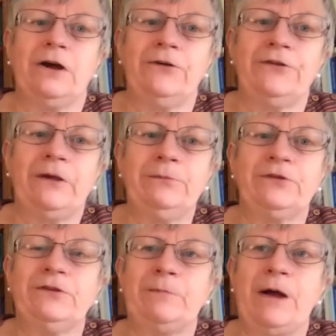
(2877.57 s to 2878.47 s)
Our
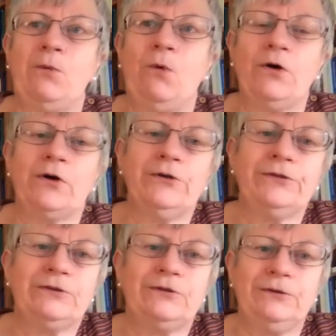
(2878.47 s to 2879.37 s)
assumptions about what
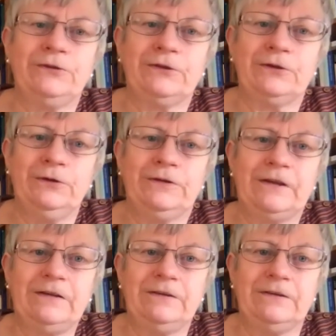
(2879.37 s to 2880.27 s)
constitutes the good
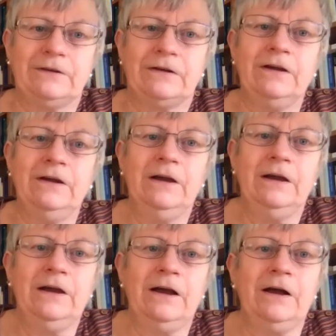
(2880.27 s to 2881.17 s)
citizen
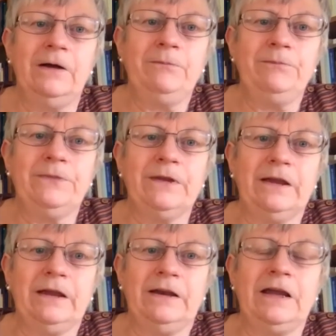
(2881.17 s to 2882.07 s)
in
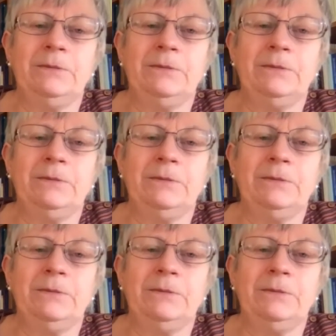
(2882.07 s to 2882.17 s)
a